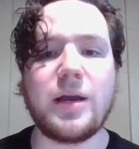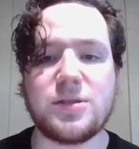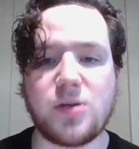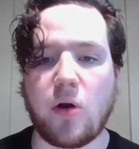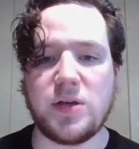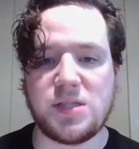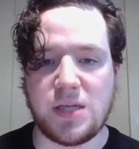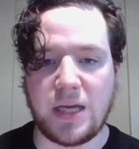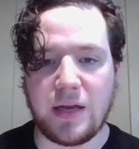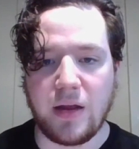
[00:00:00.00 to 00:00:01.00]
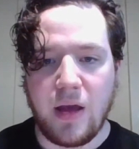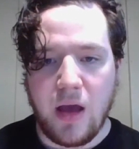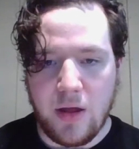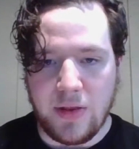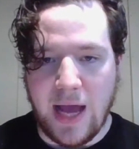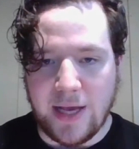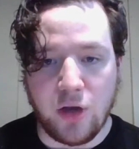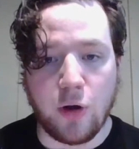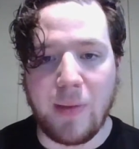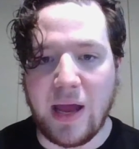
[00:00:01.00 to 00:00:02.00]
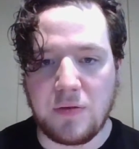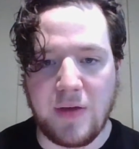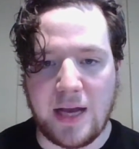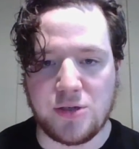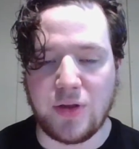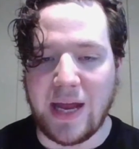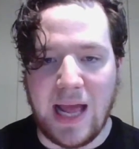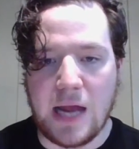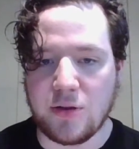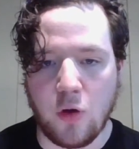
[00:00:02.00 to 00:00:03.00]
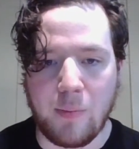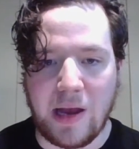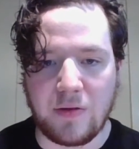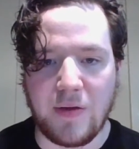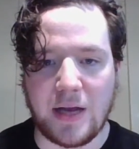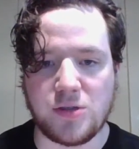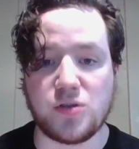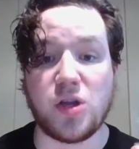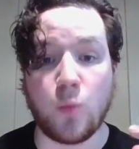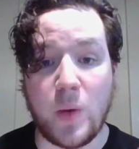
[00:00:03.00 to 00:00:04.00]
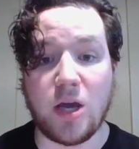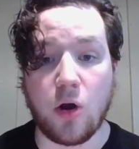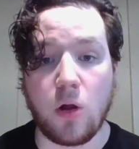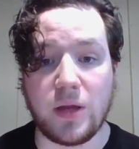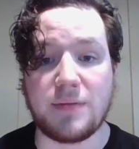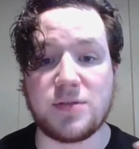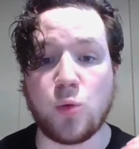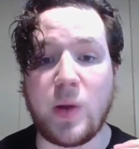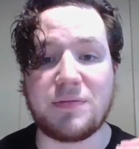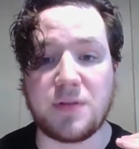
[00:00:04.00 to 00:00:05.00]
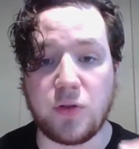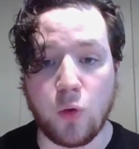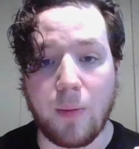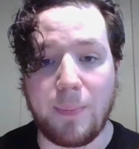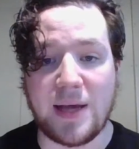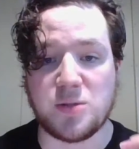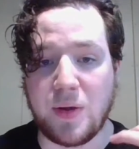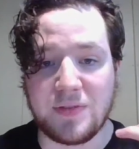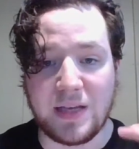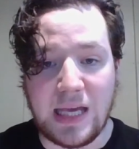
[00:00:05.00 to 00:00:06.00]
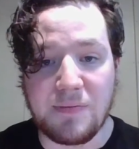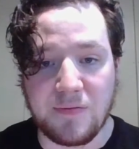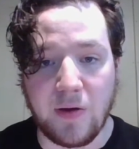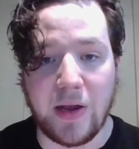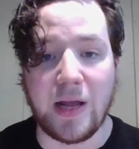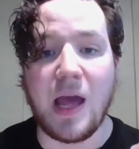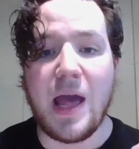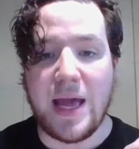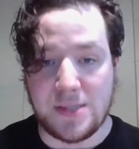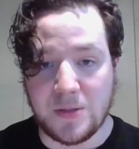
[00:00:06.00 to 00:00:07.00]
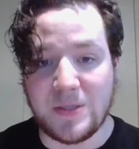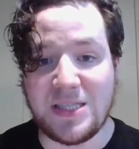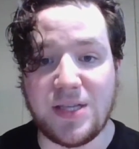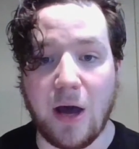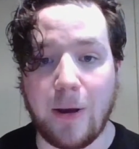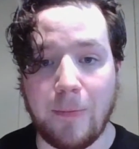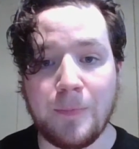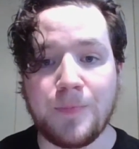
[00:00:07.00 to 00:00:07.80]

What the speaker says: his hardest to get that cure manufactured, that antidote manufactured, so that we can all live. So we have to do our best, we have to keep fighting until he's done.